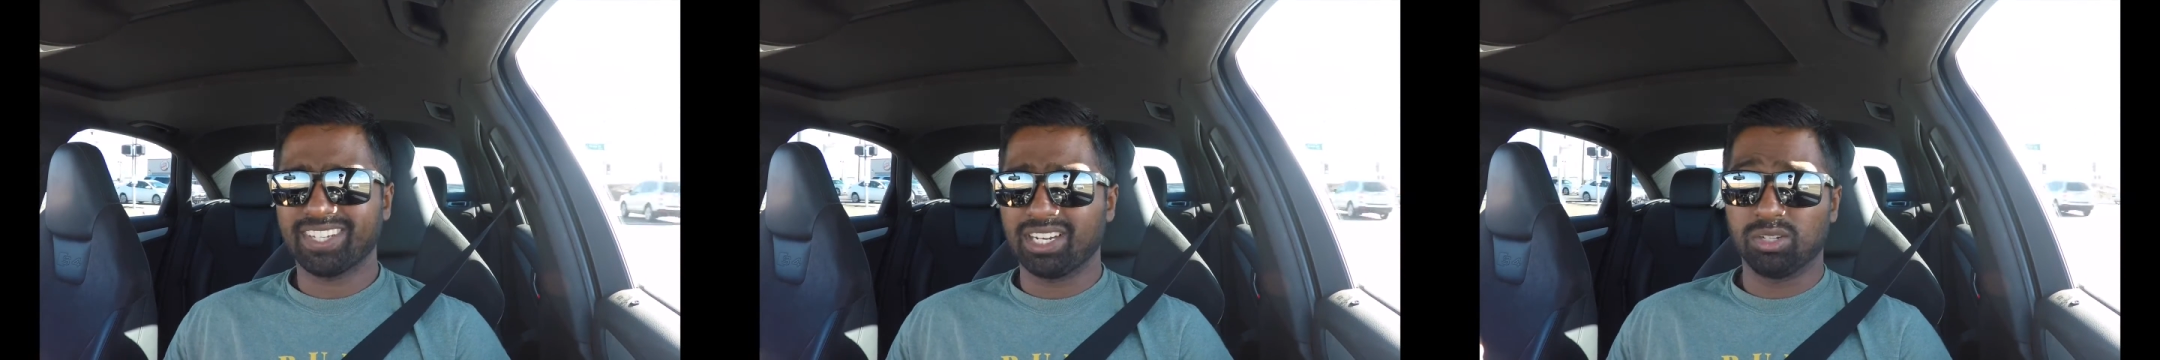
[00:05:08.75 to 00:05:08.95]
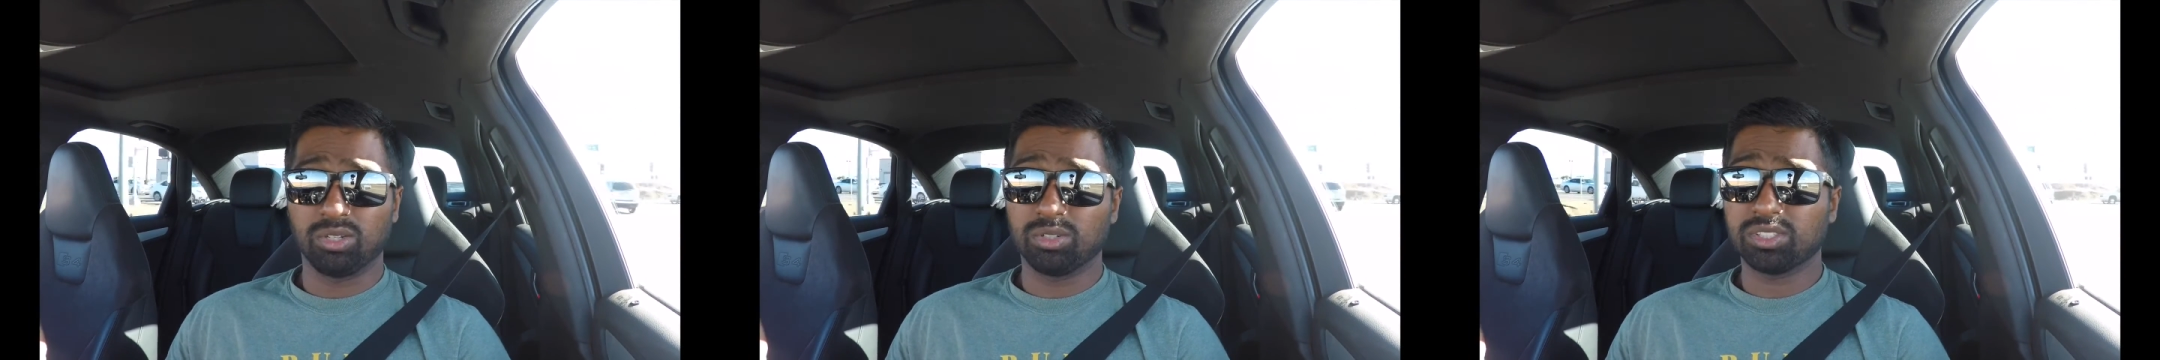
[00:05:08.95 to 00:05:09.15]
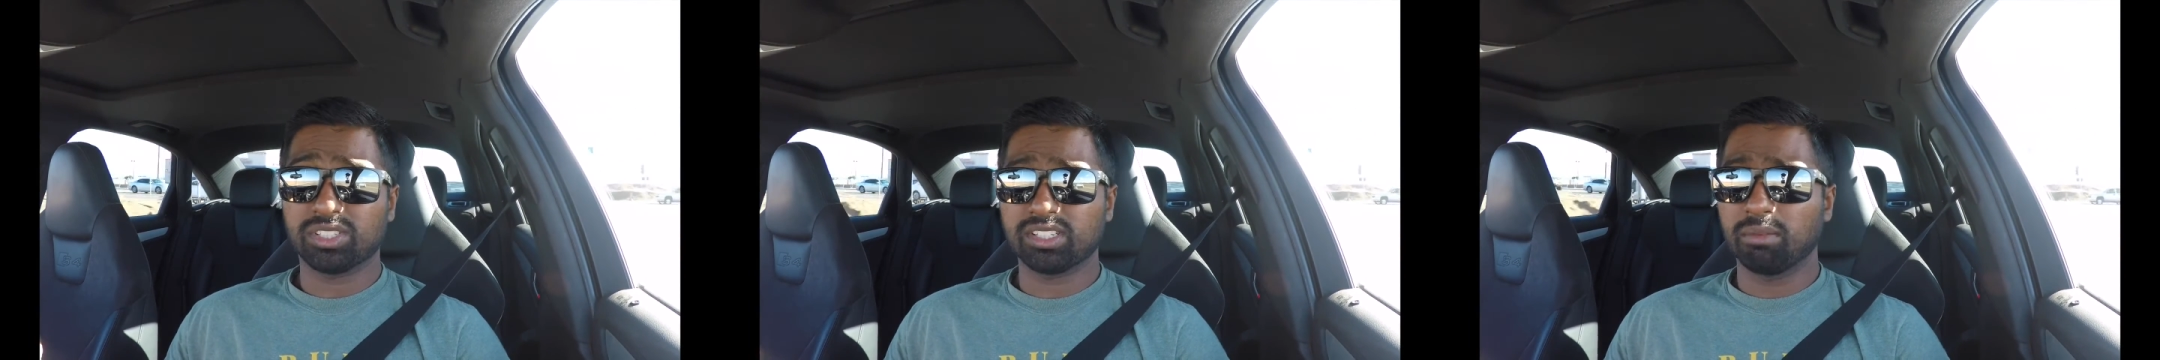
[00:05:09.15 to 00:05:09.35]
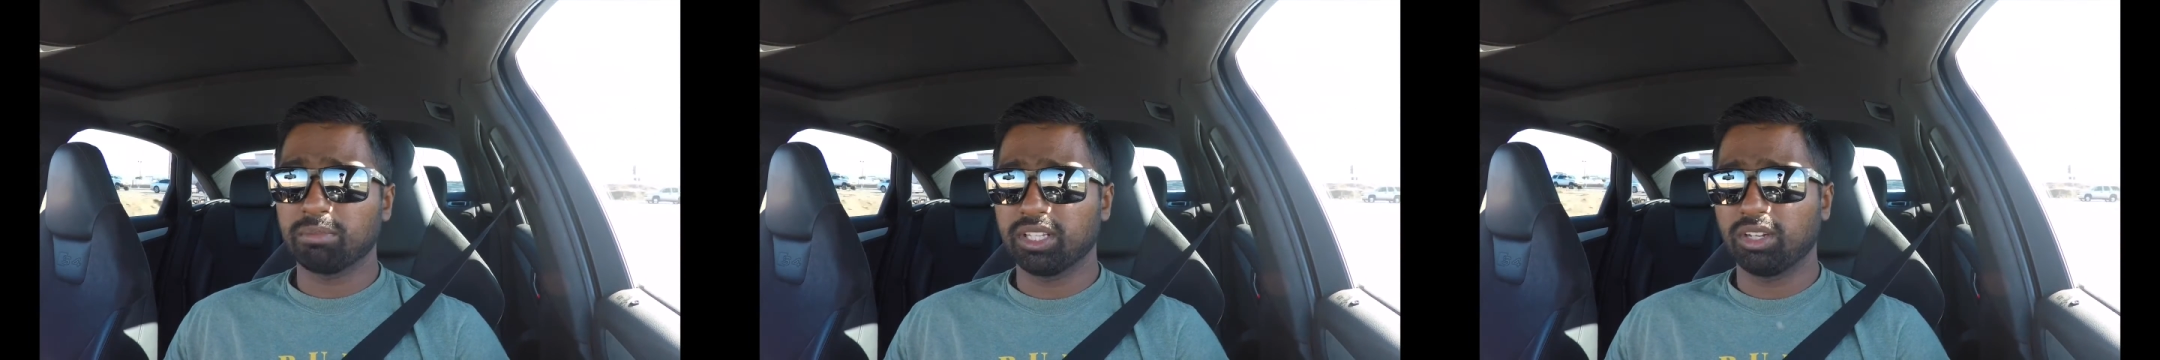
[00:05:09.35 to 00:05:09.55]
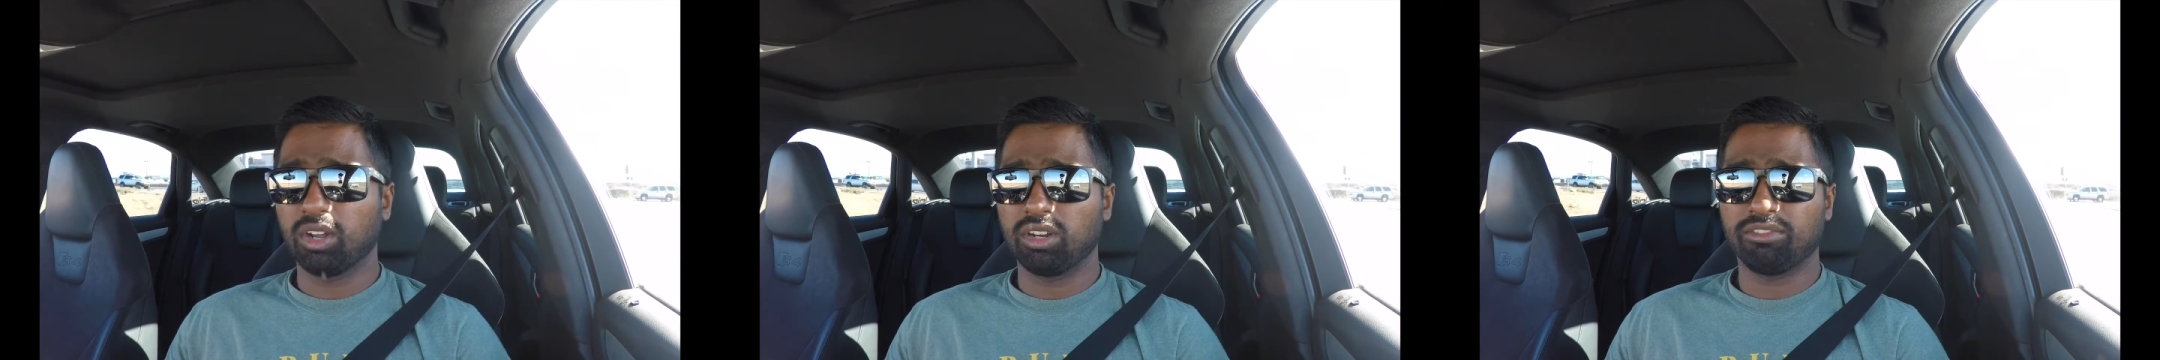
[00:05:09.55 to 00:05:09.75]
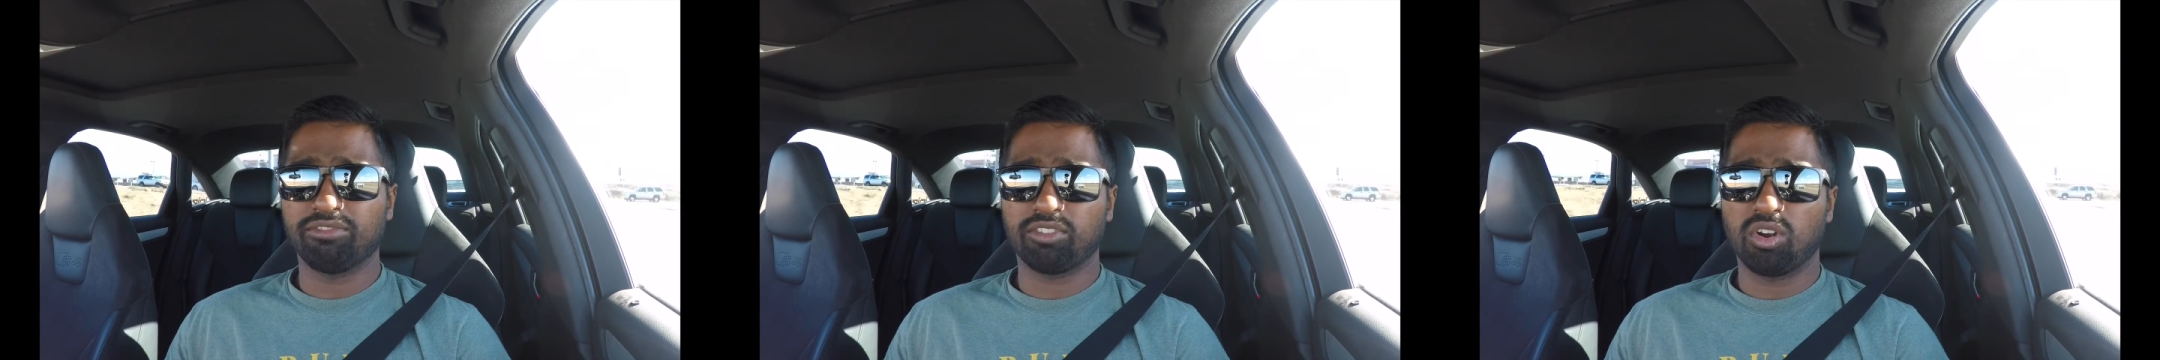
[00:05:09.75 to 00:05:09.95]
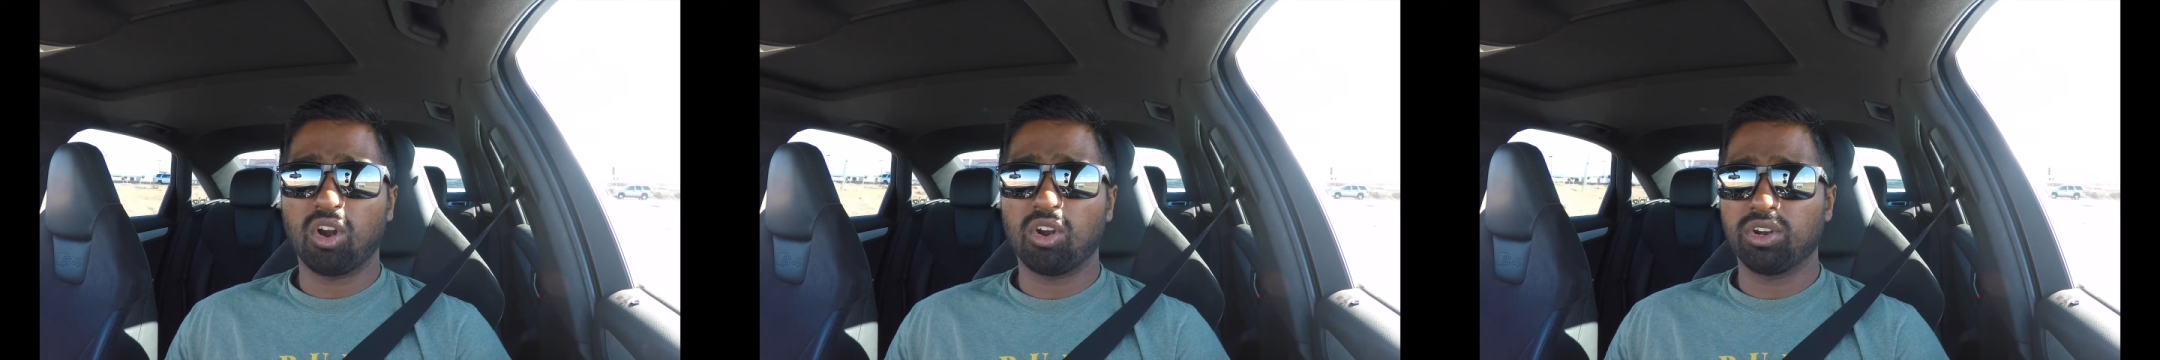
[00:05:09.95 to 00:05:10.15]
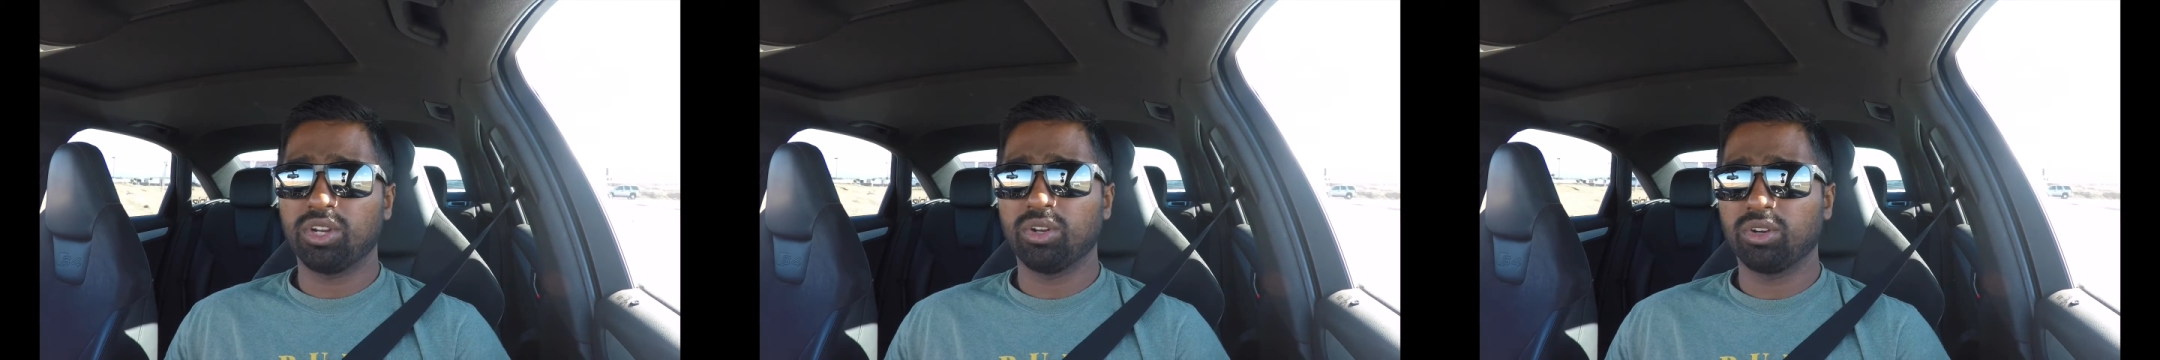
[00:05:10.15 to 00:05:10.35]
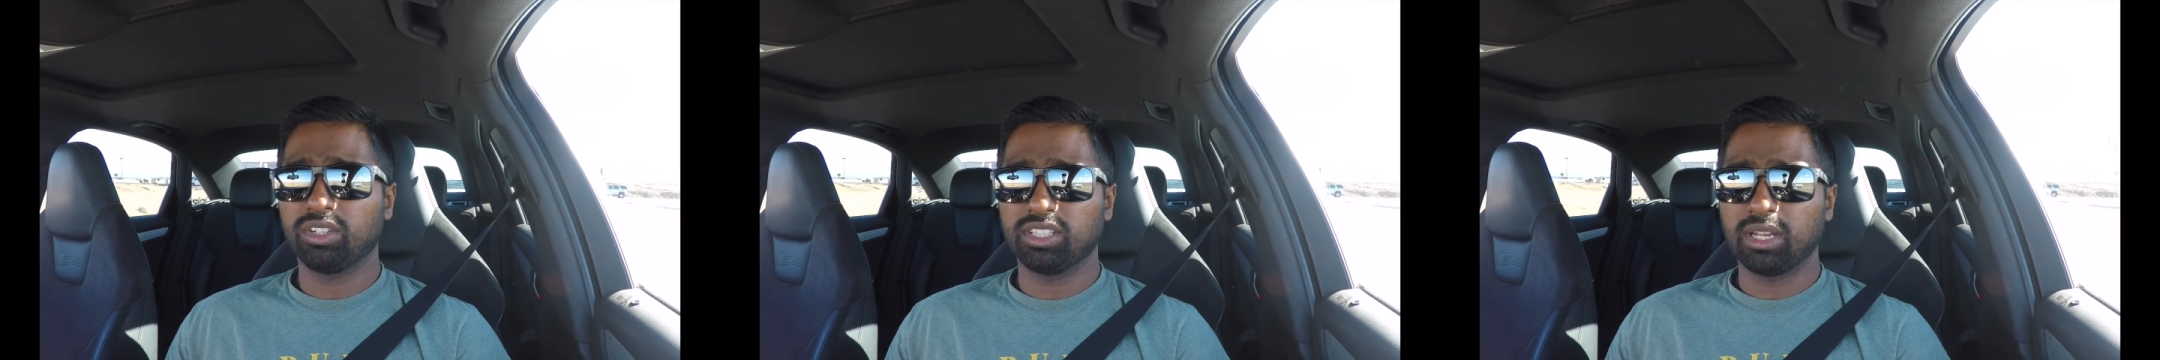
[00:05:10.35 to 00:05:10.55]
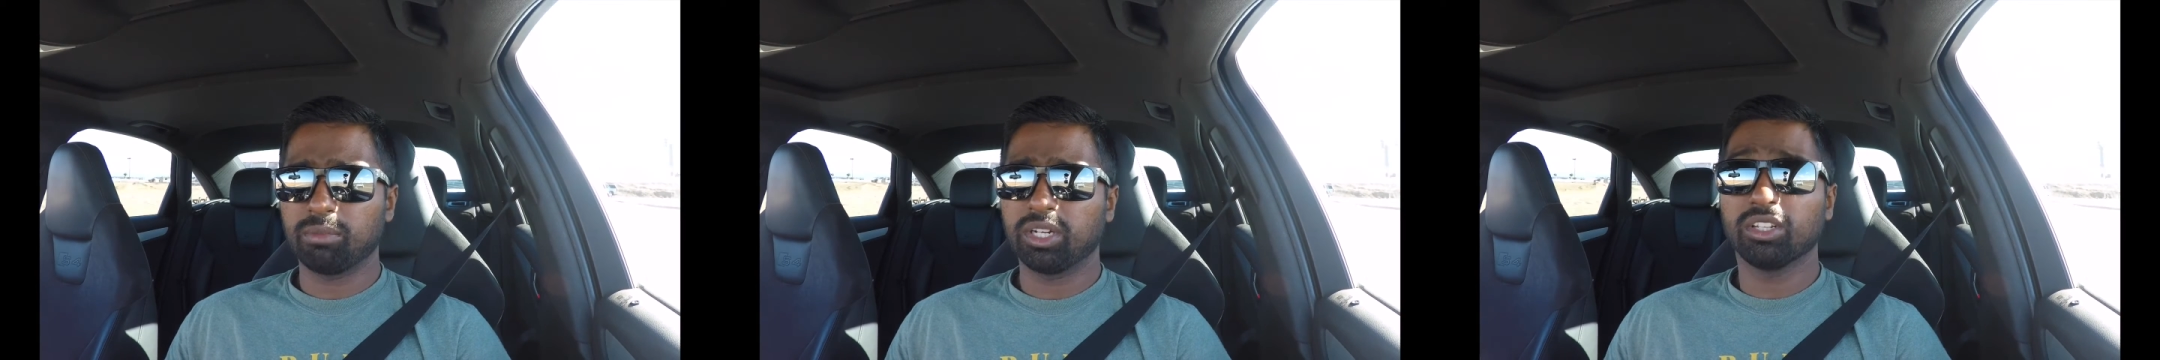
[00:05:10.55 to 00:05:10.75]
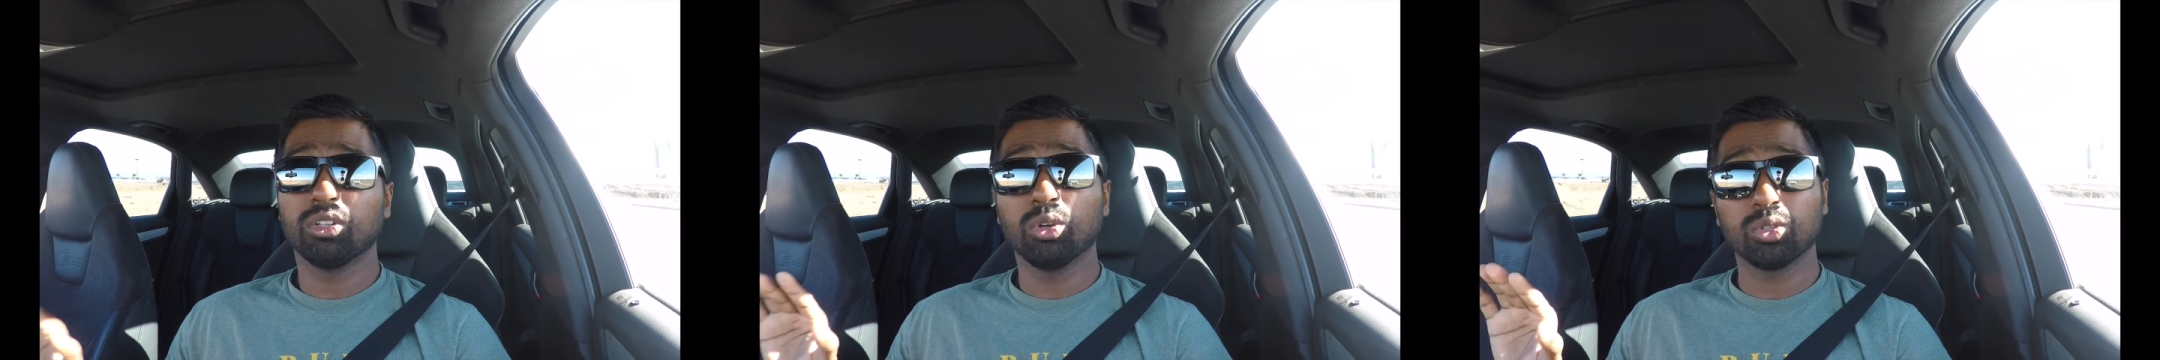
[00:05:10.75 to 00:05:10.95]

don't know, something on a Ferrari or a Lamborghini.